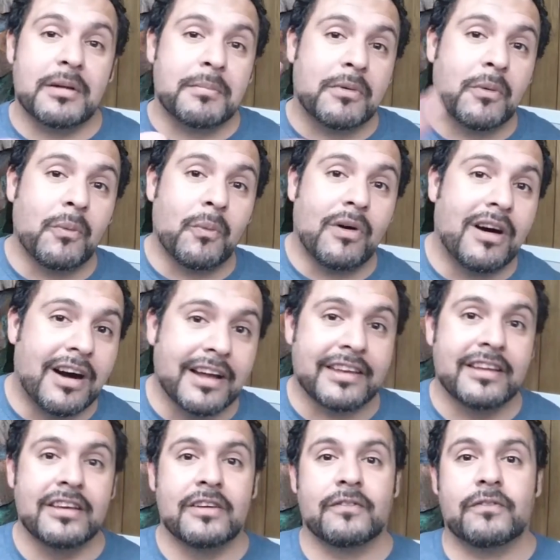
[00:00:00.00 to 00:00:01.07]
number
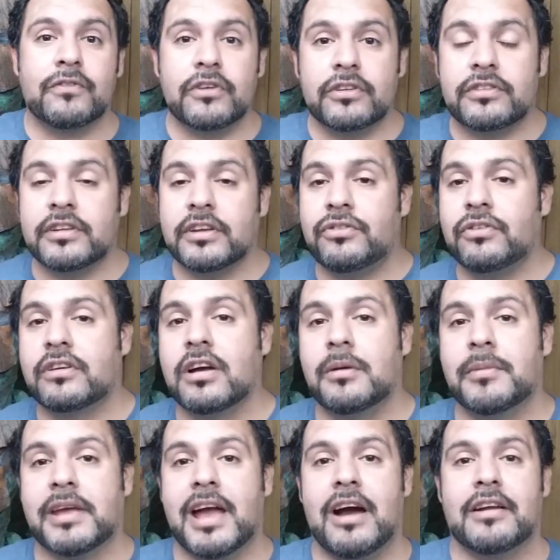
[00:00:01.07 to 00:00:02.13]
1. First issue
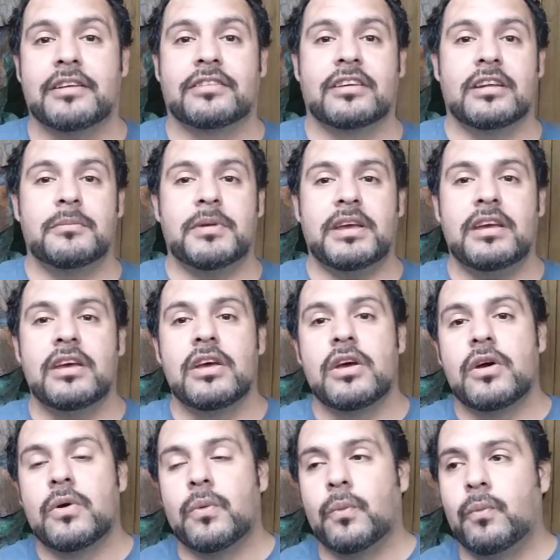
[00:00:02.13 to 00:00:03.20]
coming out. It's going to be
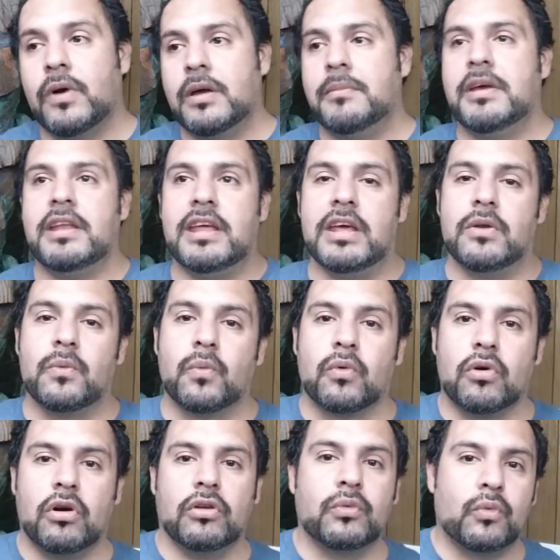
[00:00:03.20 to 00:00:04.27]
women in
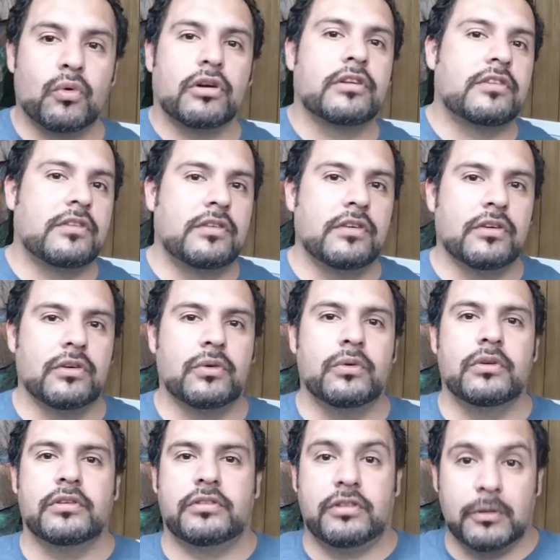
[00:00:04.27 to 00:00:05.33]
World War
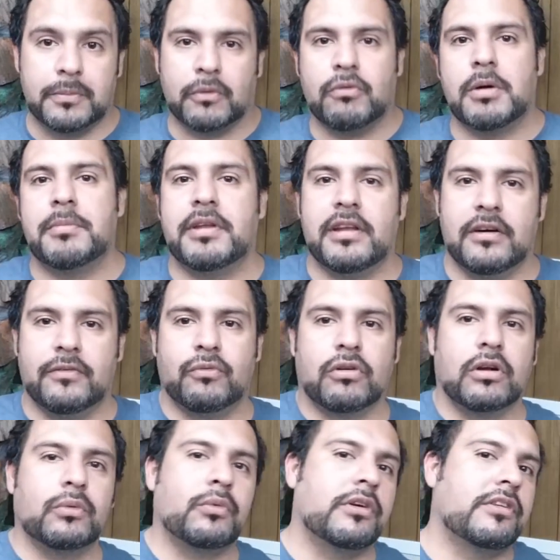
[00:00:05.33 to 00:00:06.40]
II, superwomen of
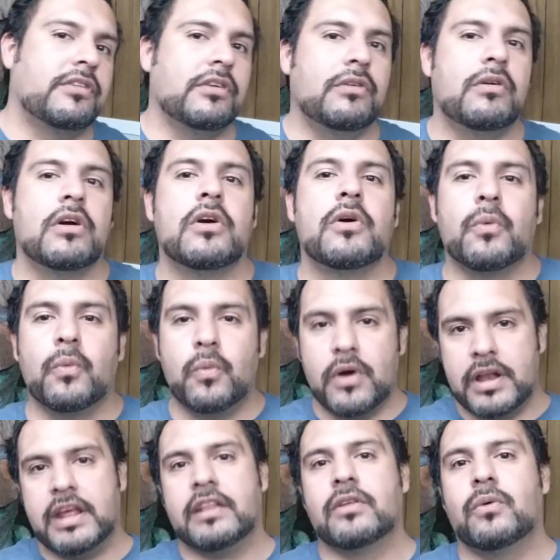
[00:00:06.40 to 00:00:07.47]
World War II
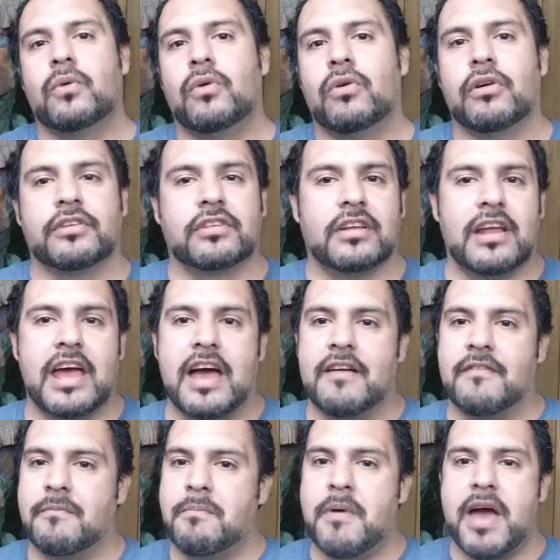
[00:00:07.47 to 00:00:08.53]
winning the war. It's going to
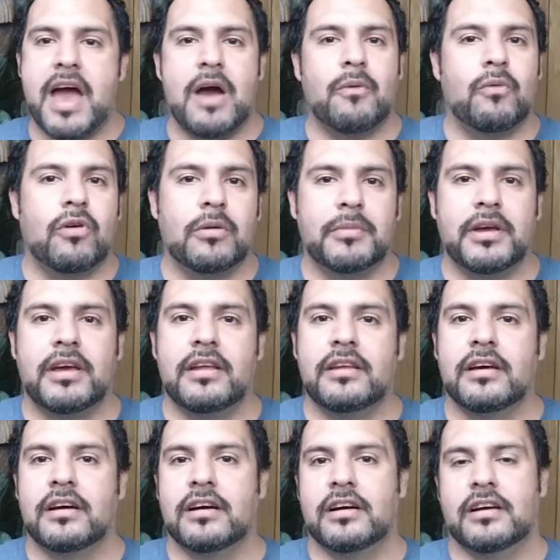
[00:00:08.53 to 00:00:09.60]
have
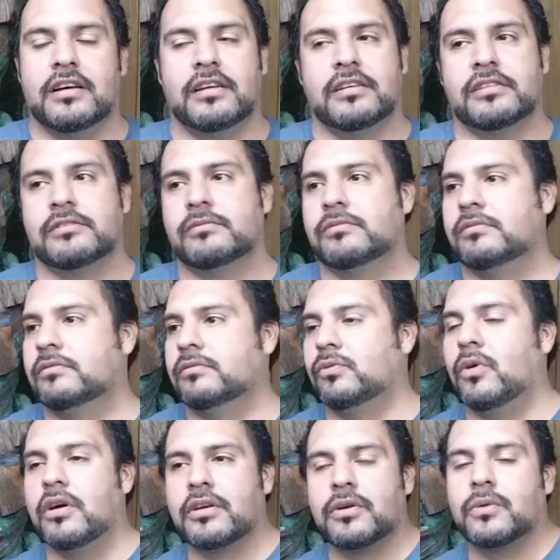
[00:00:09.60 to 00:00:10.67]
Batwoman,
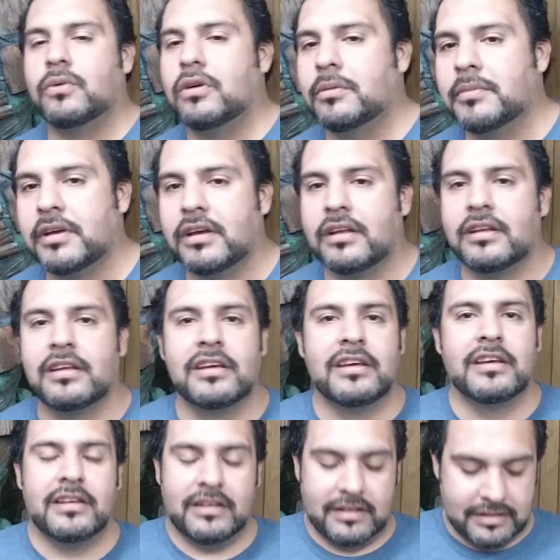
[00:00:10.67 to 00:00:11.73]
Wonder Woman,
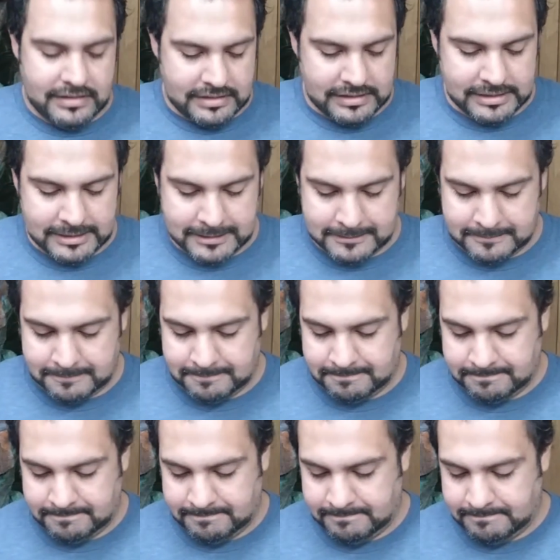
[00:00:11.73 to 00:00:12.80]
some